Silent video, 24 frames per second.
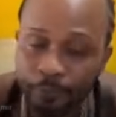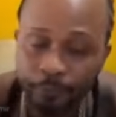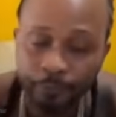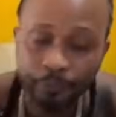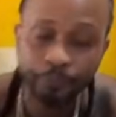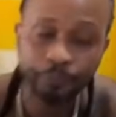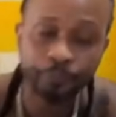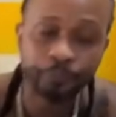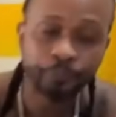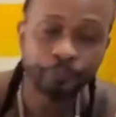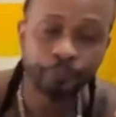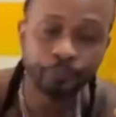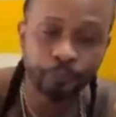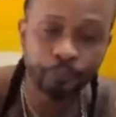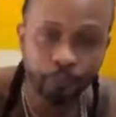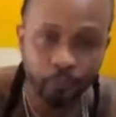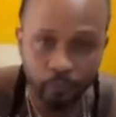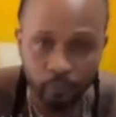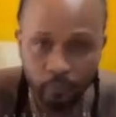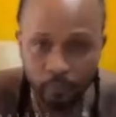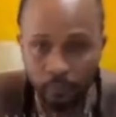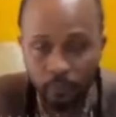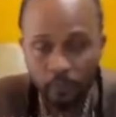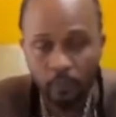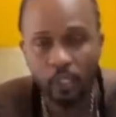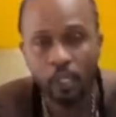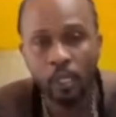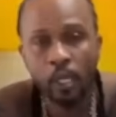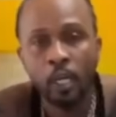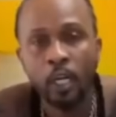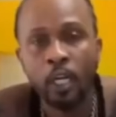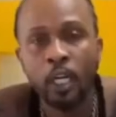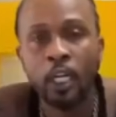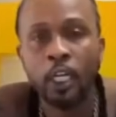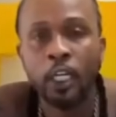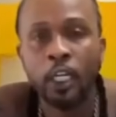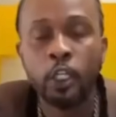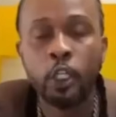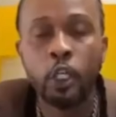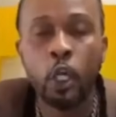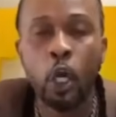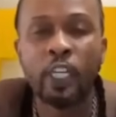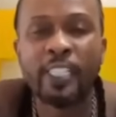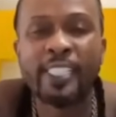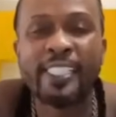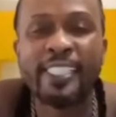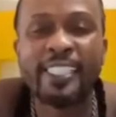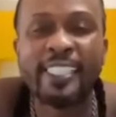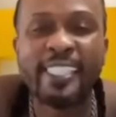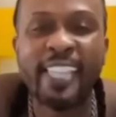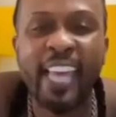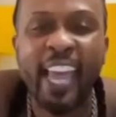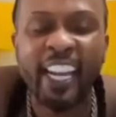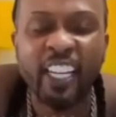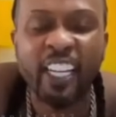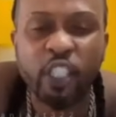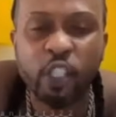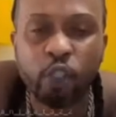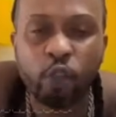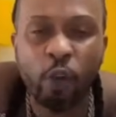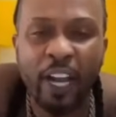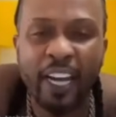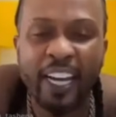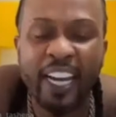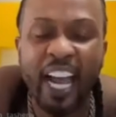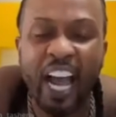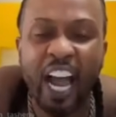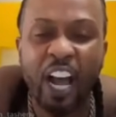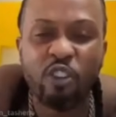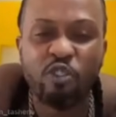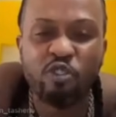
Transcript: You lose it. You provoke me to kick